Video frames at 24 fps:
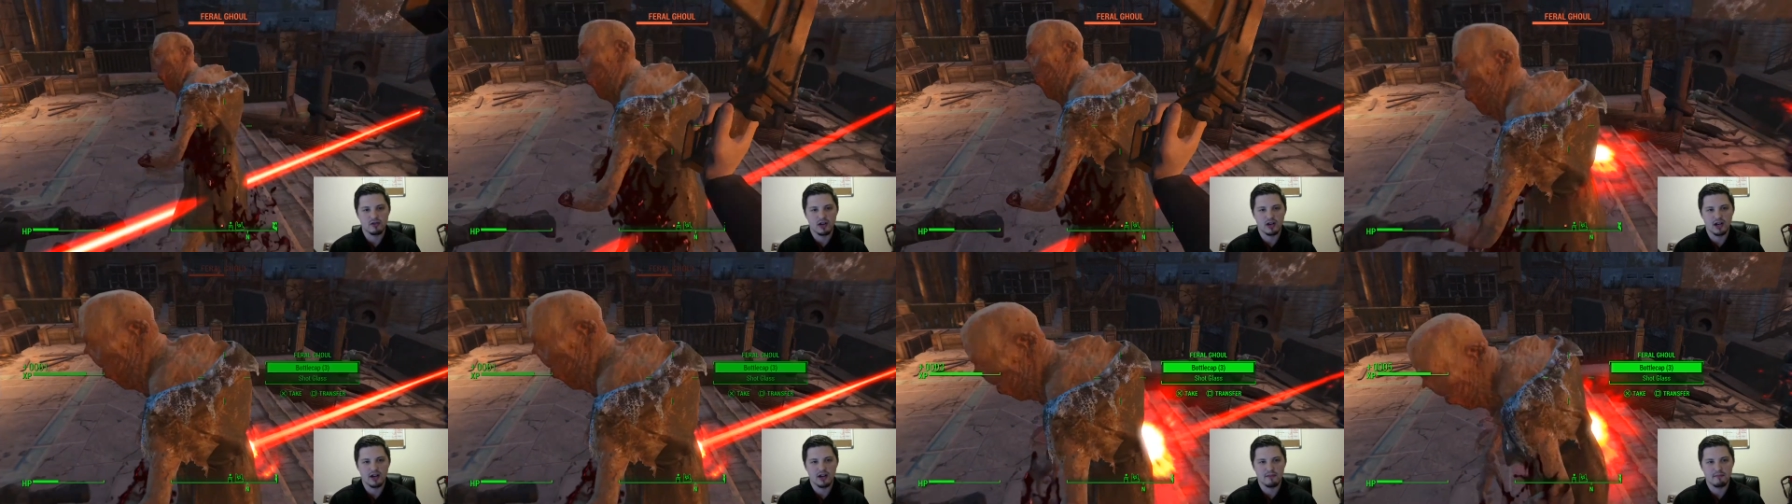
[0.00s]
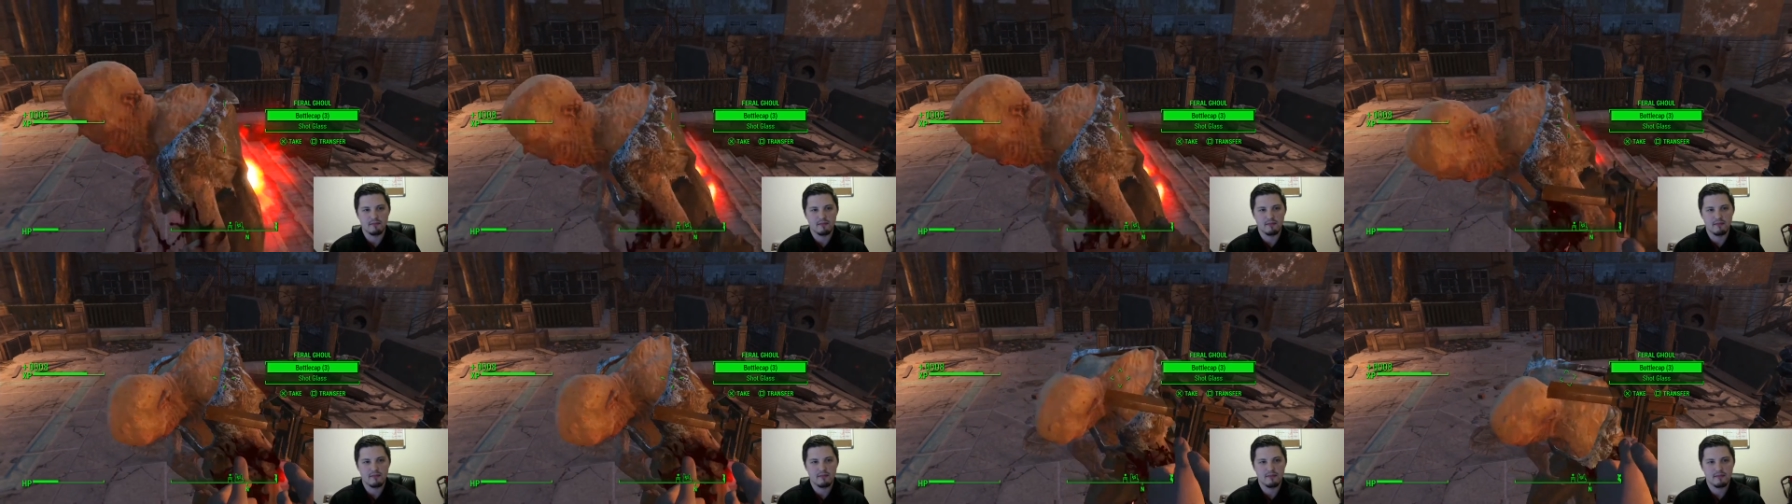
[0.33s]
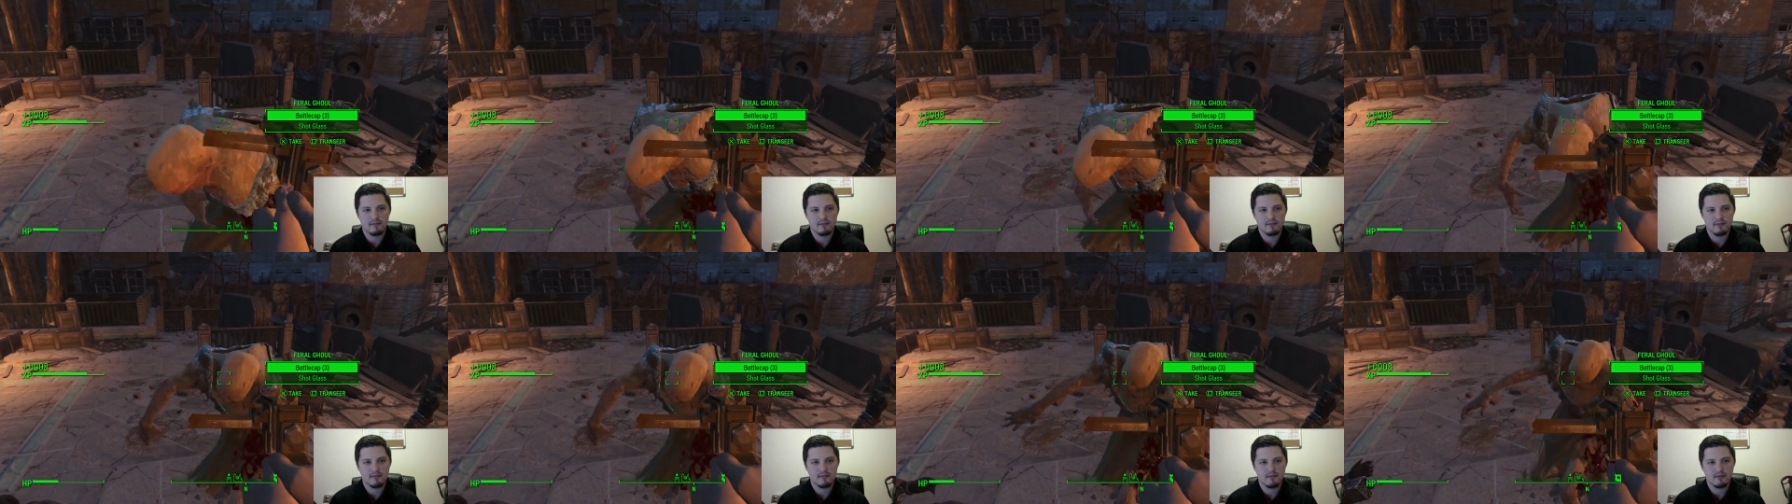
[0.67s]

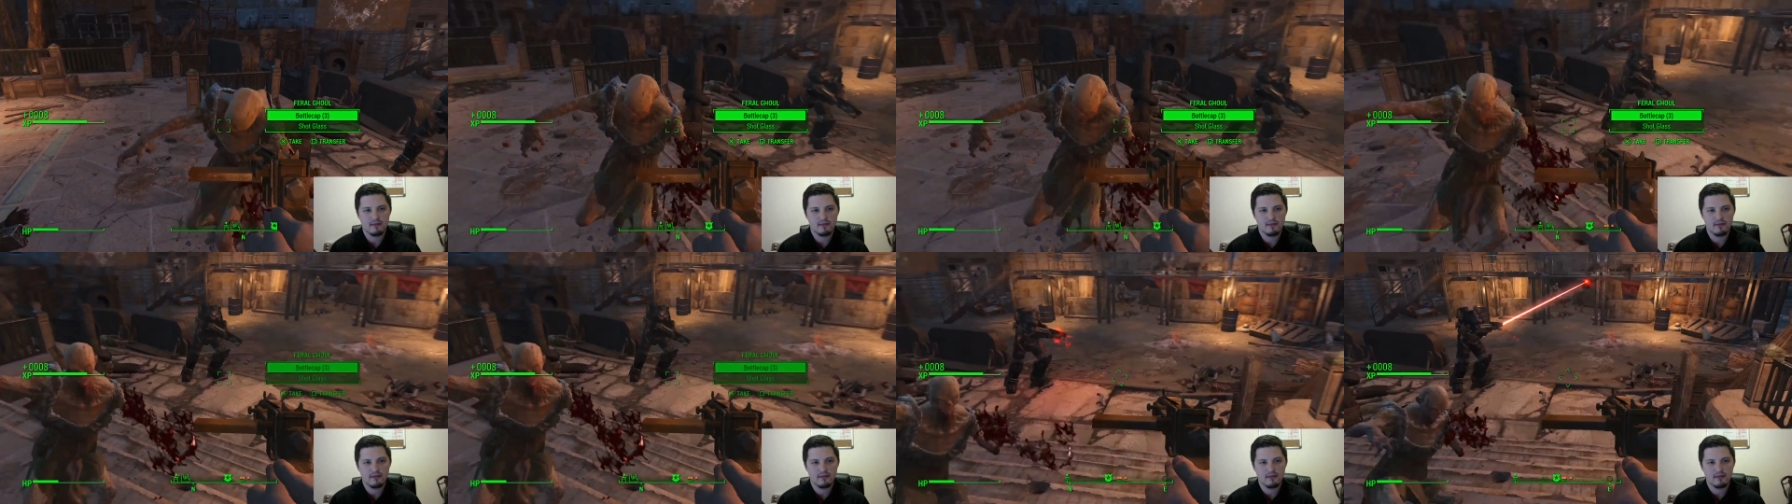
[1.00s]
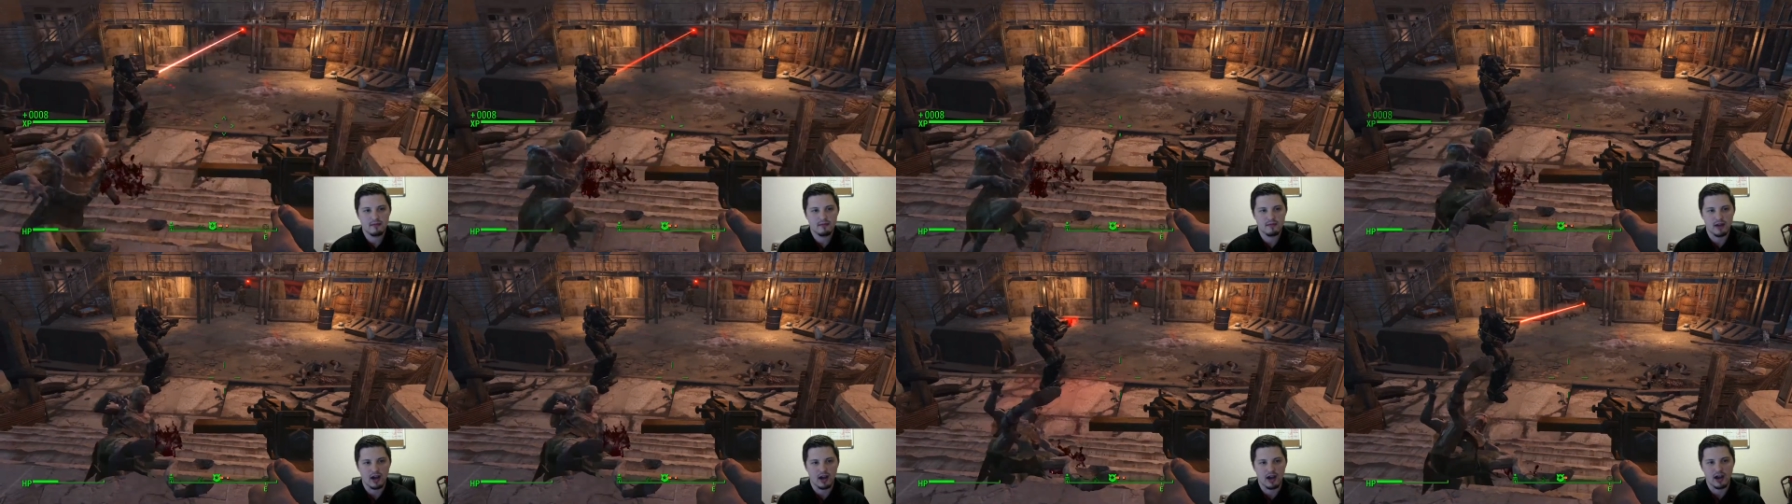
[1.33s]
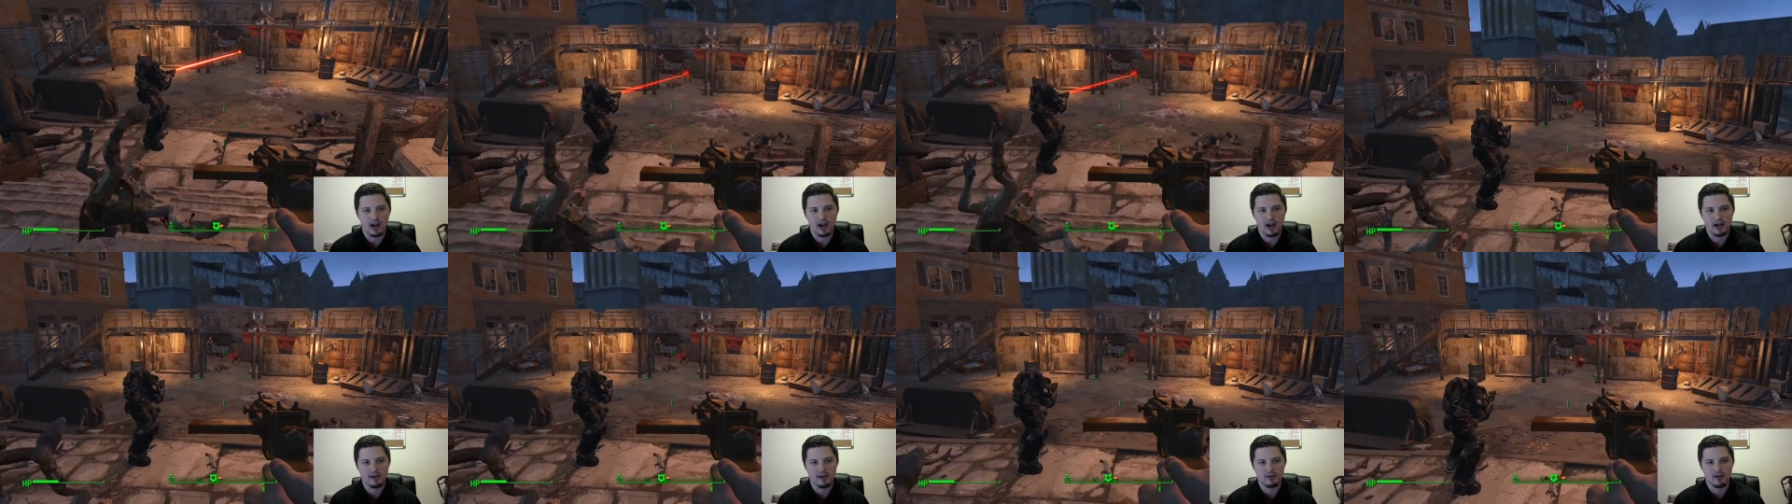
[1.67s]

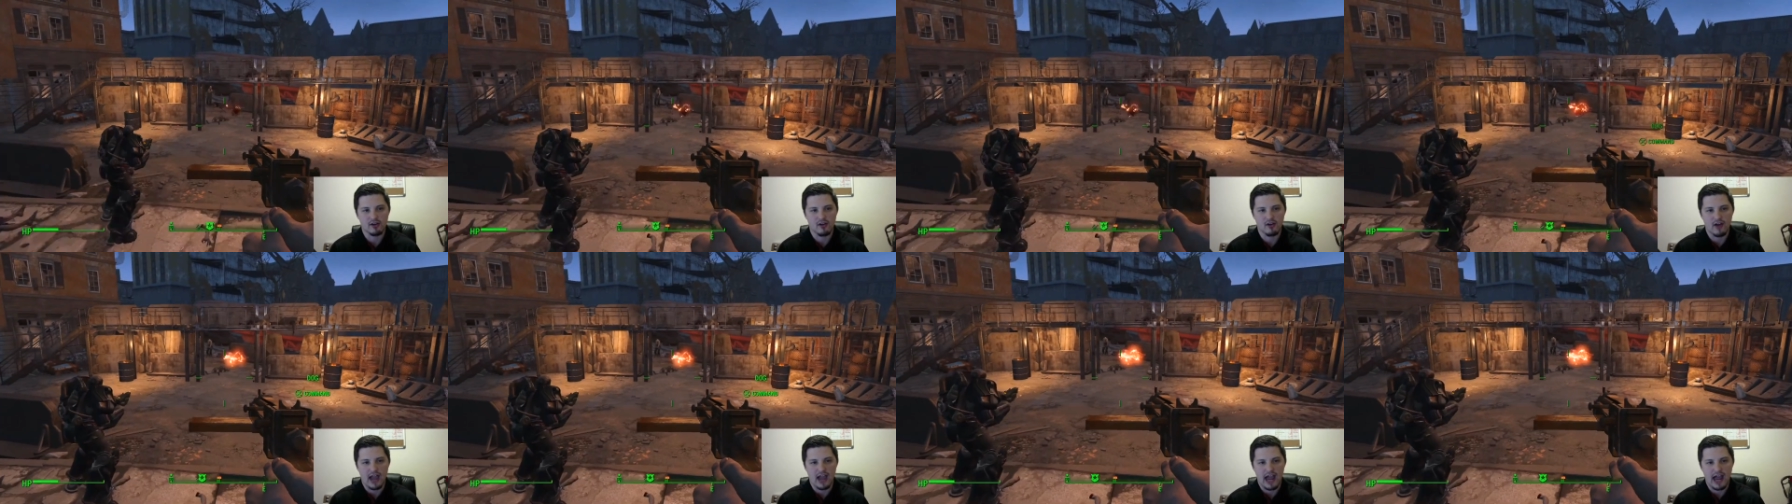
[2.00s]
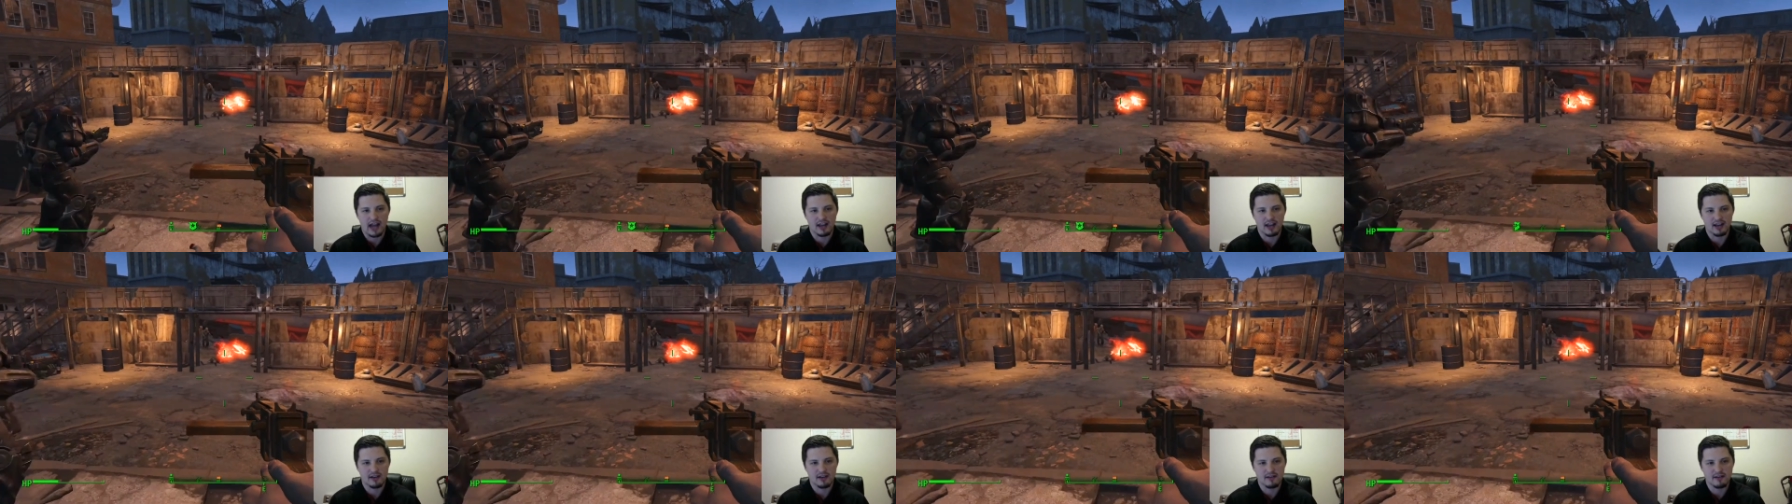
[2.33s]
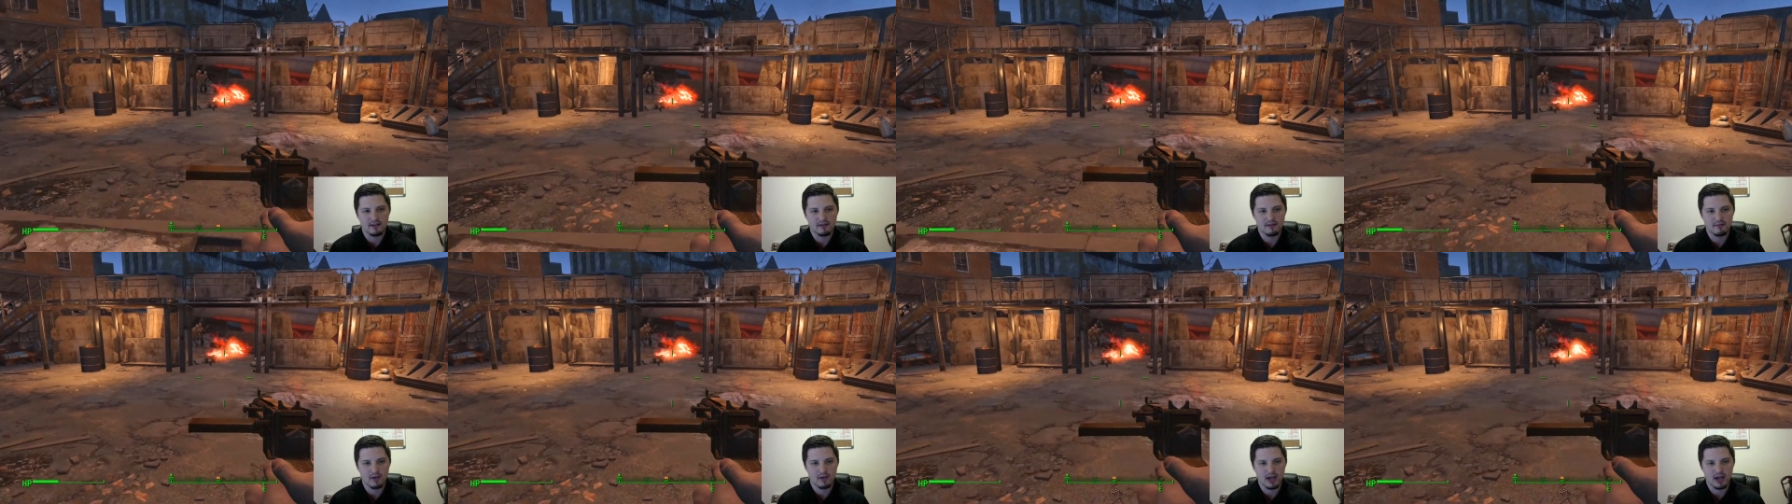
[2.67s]
I don't know added,
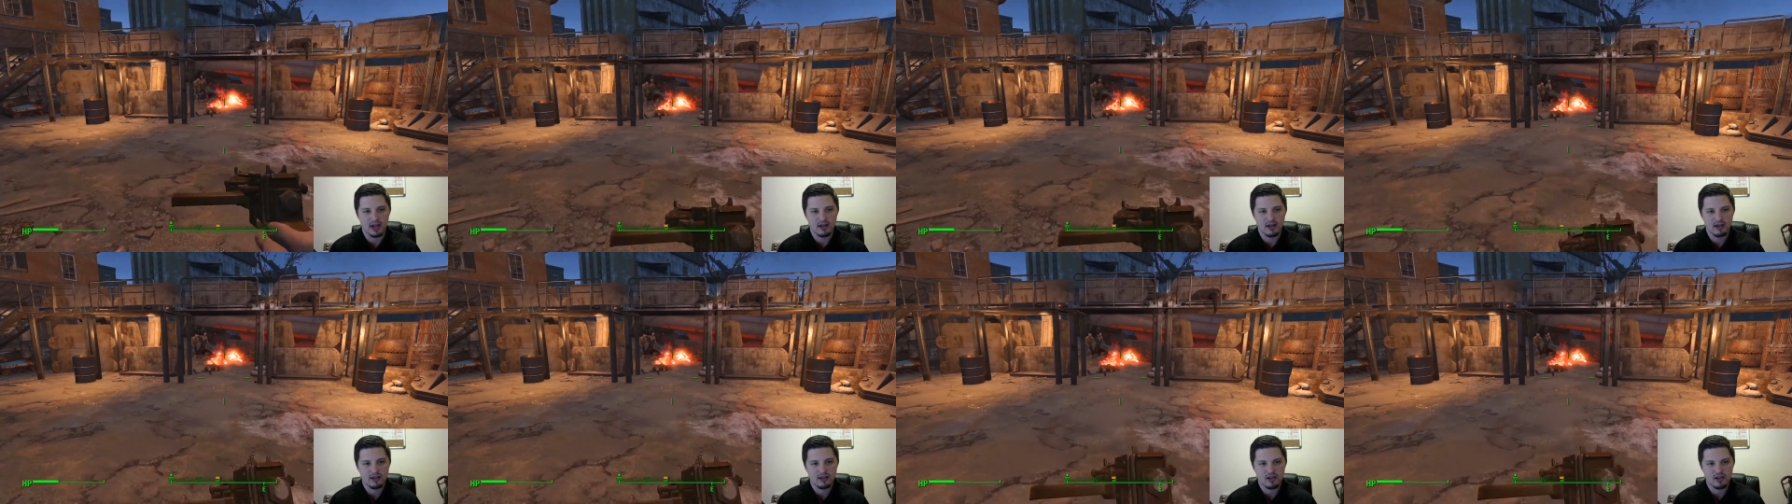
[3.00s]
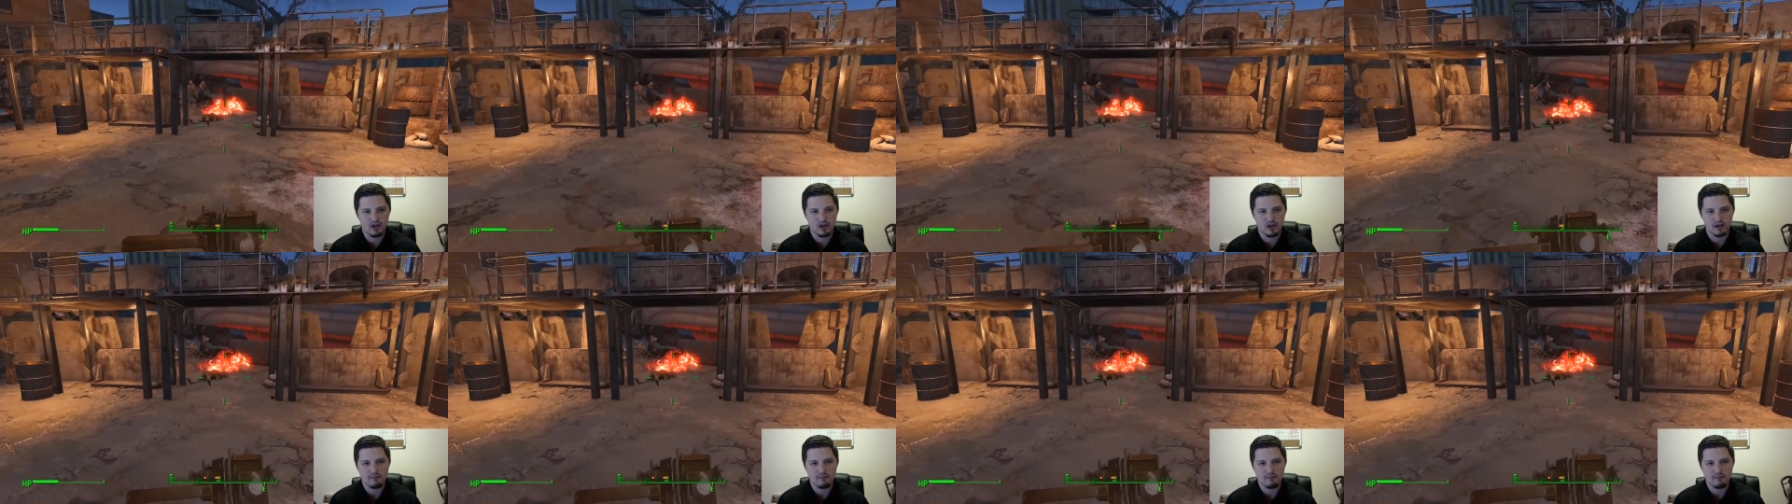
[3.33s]
but you can